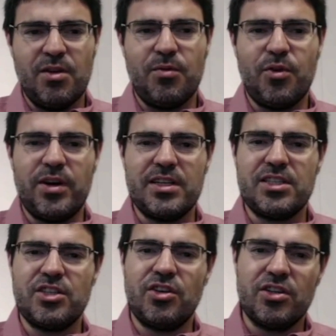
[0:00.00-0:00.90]
for
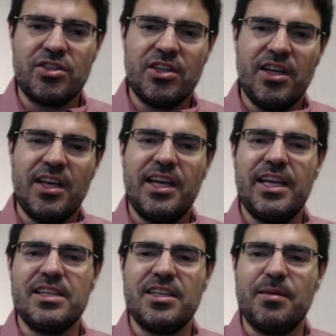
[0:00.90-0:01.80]
us, search
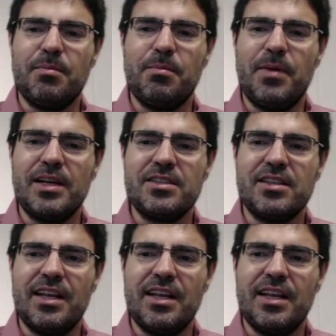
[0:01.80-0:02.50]
is a much